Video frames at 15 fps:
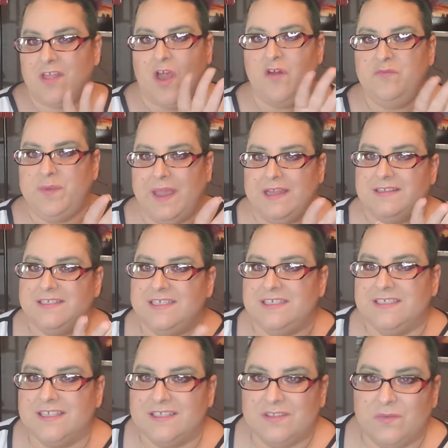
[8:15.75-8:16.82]
of
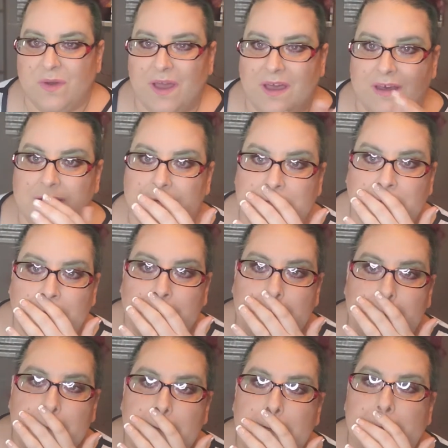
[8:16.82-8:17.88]
panties as well
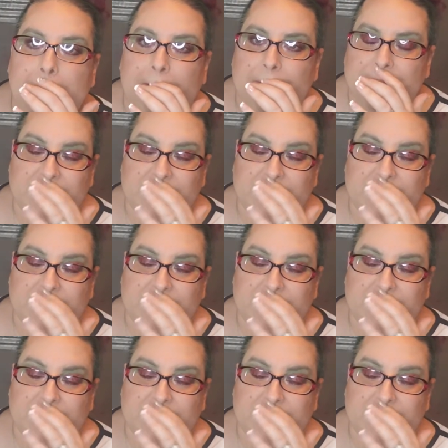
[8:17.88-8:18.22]
um,